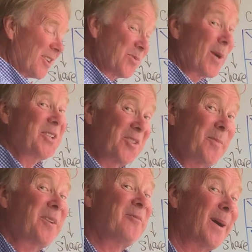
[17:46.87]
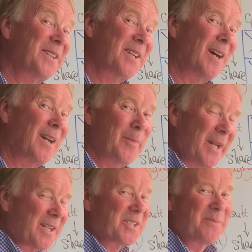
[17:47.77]
does waste a bit of my time, and
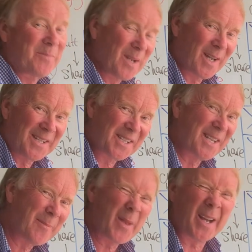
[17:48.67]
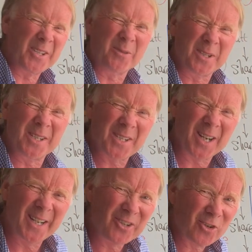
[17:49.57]
it does imply to them that I don't
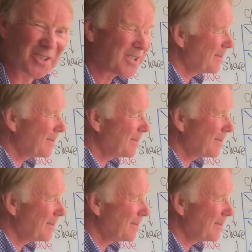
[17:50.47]
entirely trust